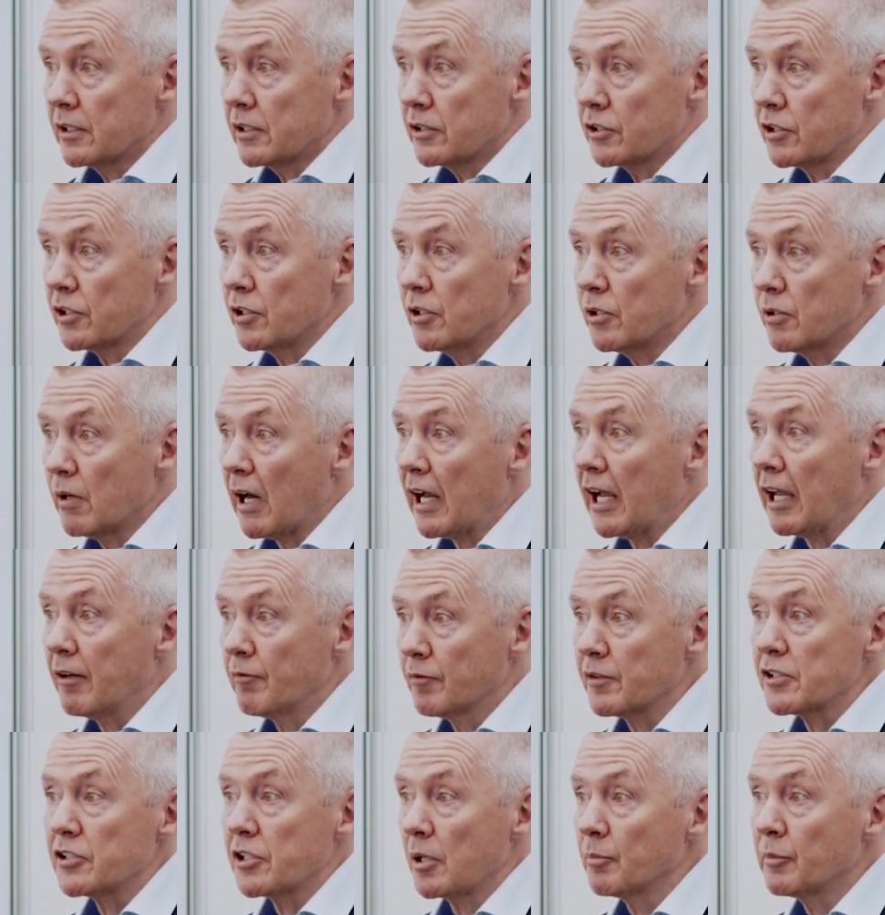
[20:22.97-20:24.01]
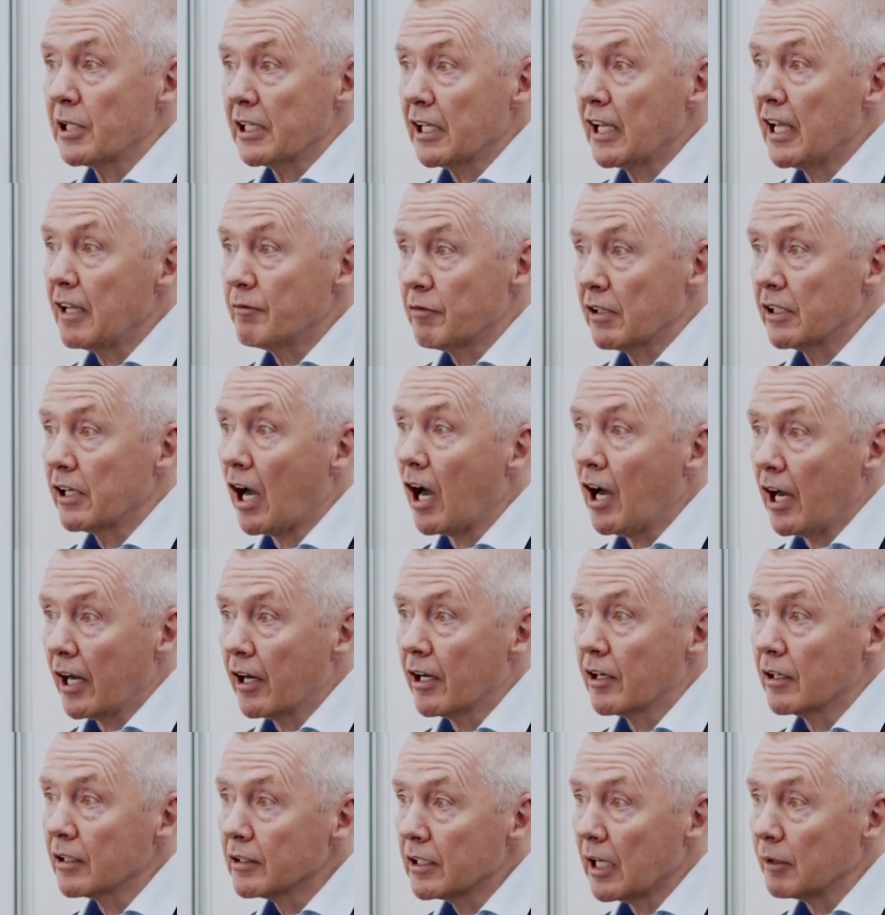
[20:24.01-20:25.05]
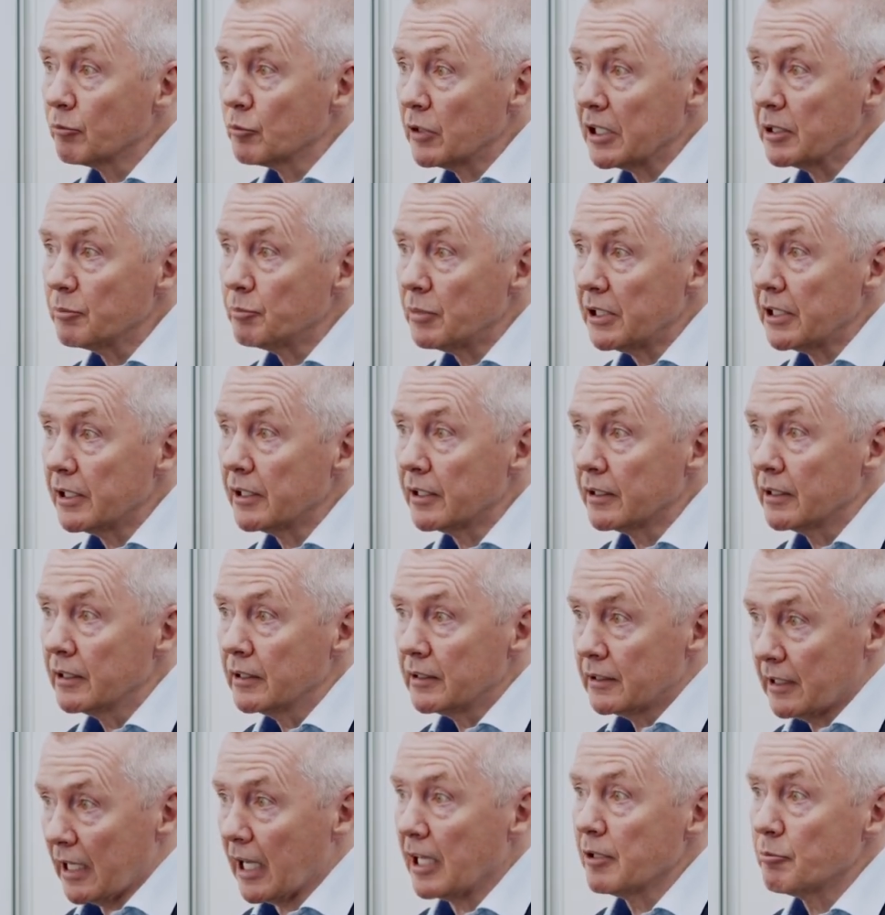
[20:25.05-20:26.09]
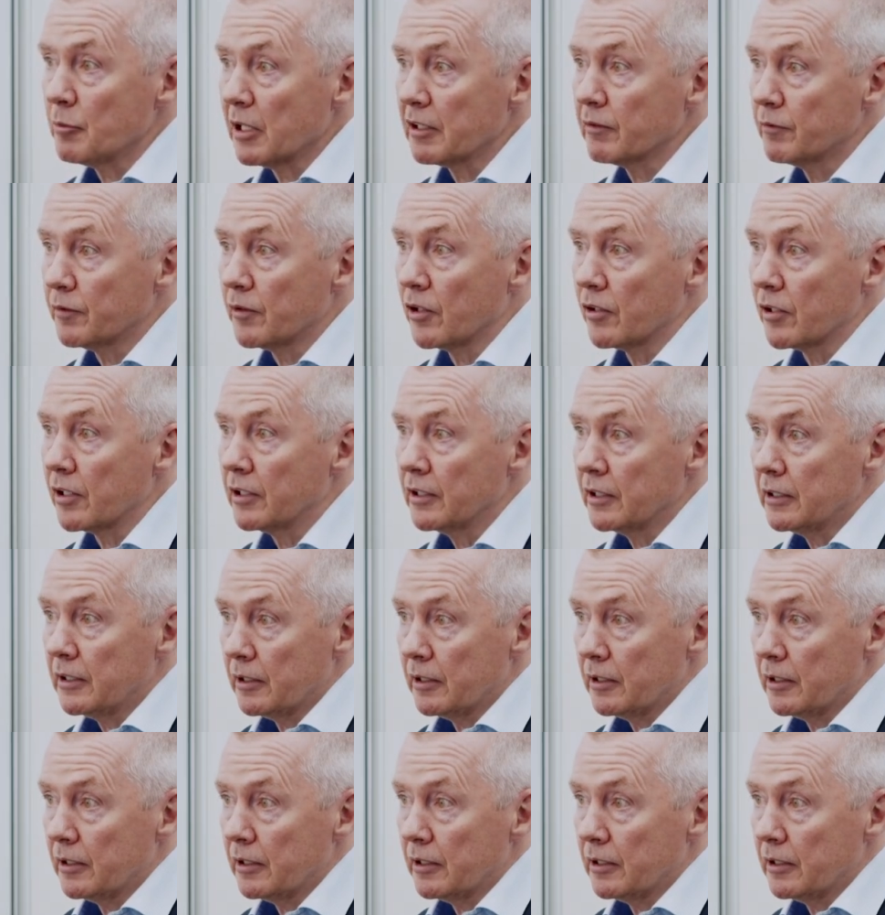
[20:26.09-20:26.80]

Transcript: to aim for something even higher than we'd been aiming for.